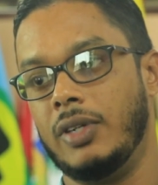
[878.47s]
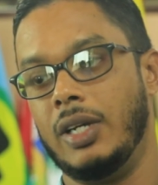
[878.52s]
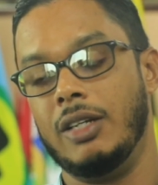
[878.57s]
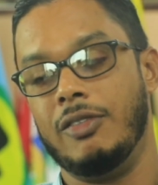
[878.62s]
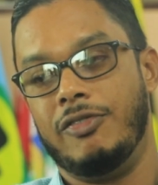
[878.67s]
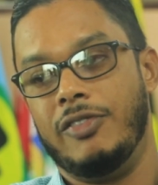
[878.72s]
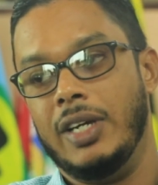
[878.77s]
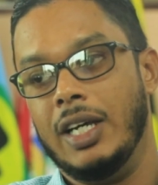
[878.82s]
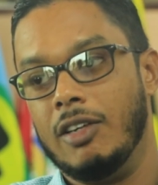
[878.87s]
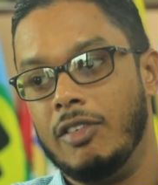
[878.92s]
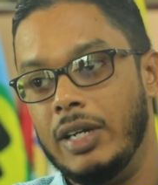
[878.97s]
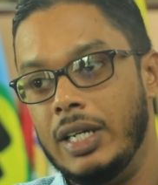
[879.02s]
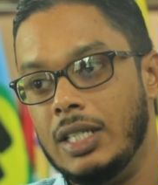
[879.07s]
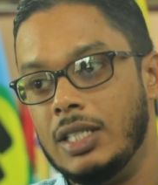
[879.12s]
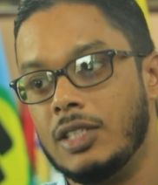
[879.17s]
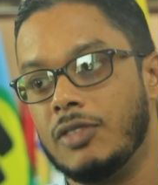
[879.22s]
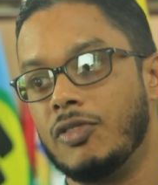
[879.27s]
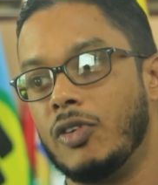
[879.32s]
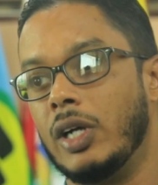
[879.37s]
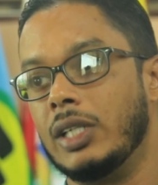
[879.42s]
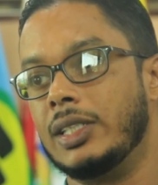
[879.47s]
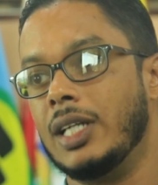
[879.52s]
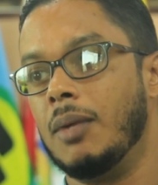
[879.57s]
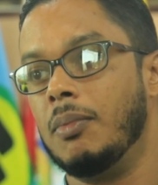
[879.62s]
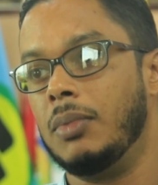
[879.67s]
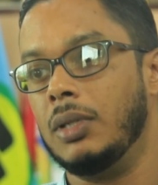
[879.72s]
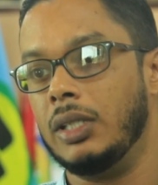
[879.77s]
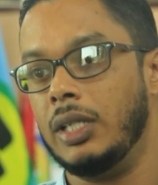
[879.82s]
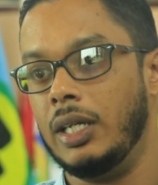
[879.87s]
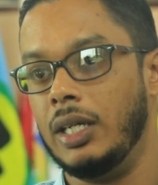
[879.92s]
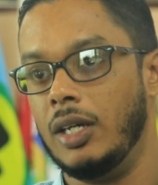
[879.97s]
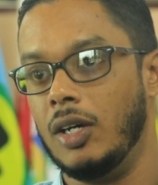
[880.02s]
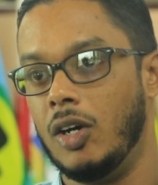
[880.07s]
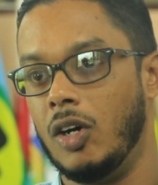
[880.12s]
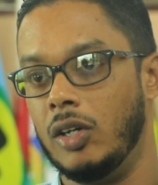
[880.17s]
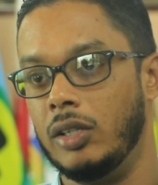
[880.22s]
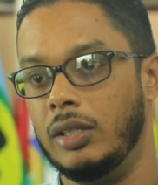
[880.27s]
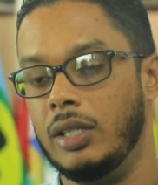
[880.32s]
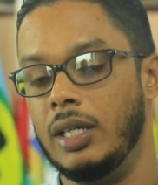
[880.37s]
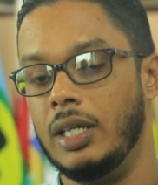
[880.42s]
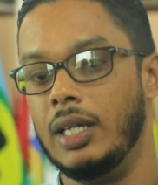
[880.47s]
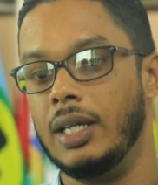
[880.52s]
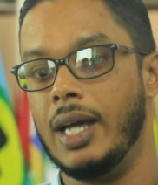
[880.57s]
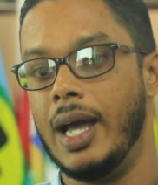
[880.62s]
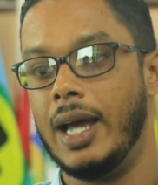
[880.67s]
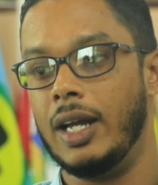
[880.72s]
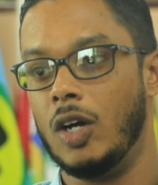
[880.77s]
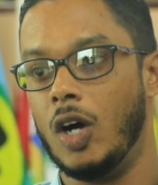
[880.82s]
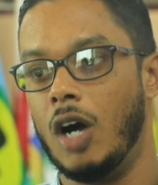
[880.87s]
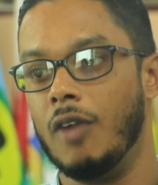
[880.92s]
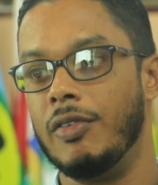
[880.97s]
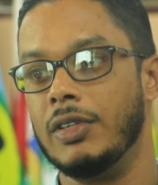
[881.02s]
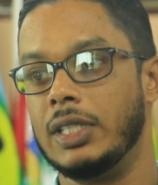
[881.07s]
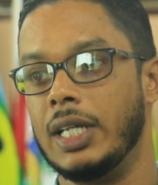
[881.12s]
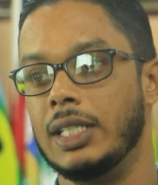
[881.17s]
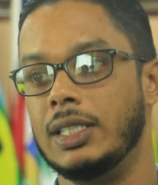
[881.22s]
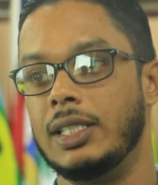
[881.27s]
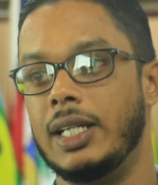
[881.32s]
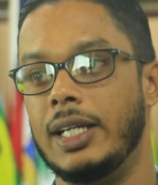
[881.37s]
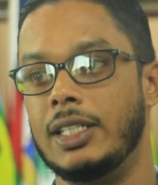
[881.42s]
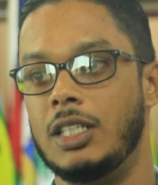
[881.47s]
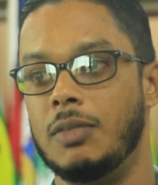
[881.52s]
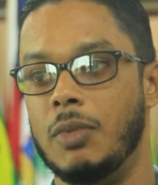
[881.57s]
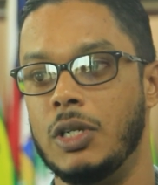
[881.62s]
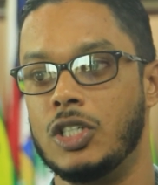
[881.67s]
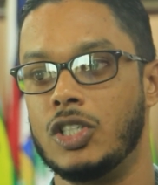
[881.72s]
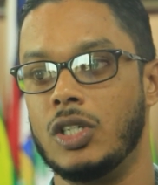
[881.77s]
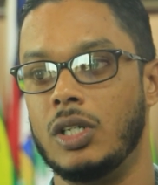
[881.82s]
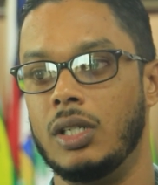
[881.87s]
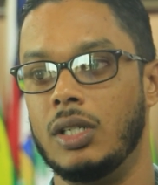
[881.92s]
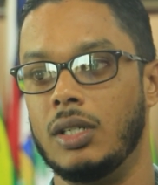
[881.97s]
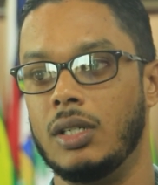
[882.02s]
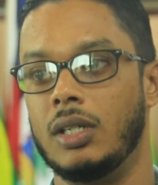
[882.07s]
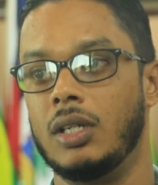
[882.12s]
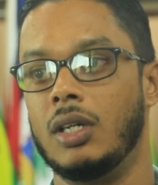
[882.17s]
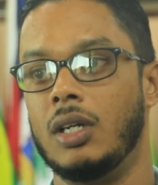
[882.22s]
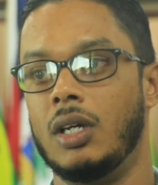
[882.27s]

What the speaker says: It varies. For example, the Guyana office has an exhibition